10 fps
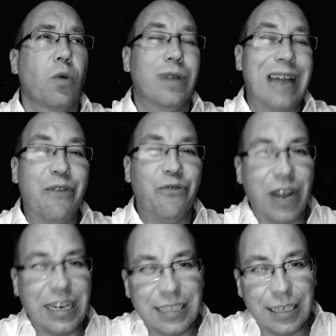without
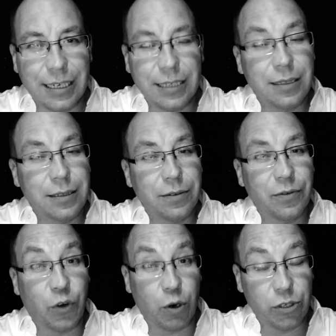facing it
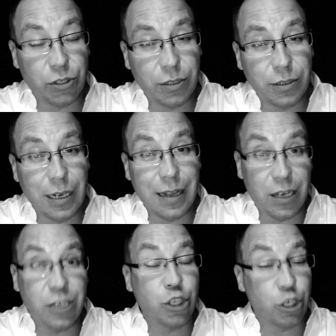first,
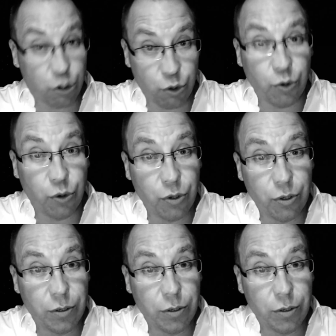and thus the truth.